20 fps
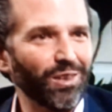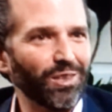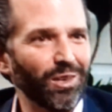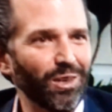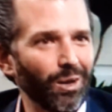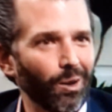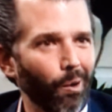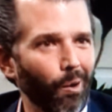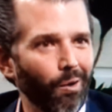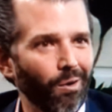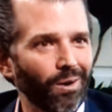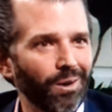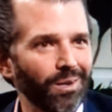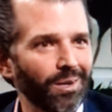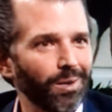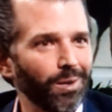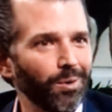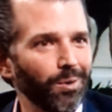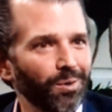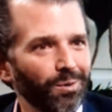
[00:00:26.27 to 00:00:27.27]
that's a little
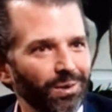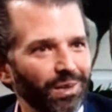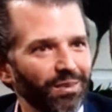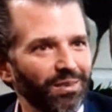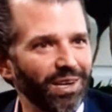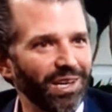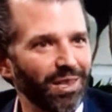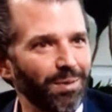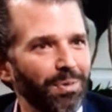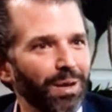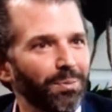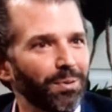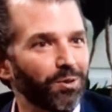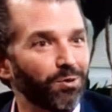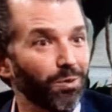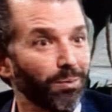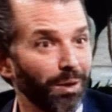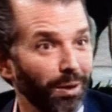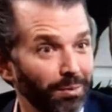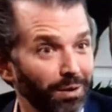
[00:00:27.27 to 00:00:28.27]
harder to do living in the
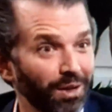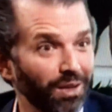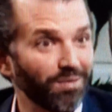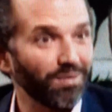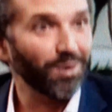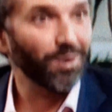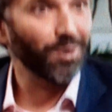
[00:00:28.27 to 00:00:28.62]
People's Republic of